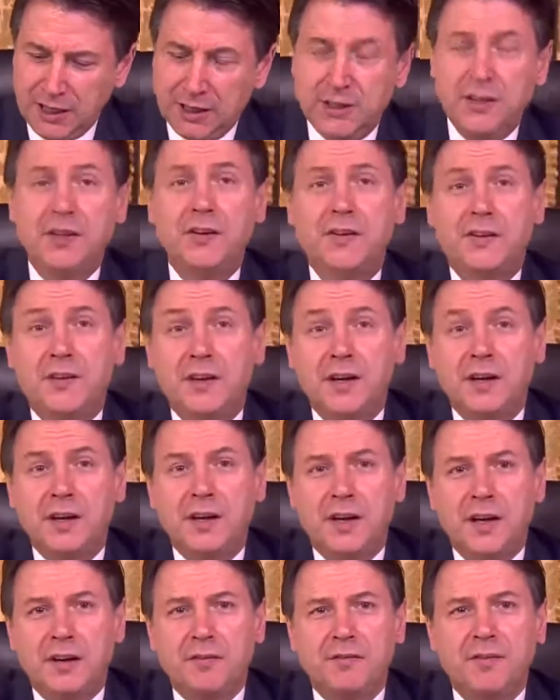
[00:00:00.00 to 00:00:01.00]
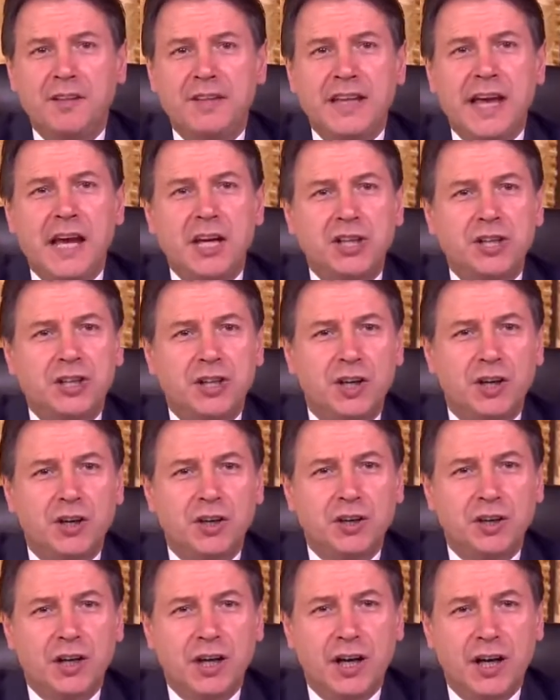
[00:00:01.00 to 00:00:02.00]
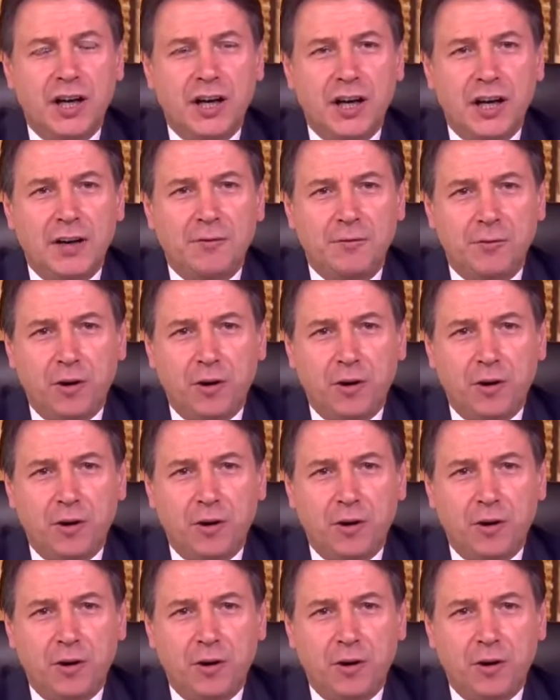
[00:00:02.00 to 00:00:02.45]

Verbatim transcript: this uh, invitation, uh,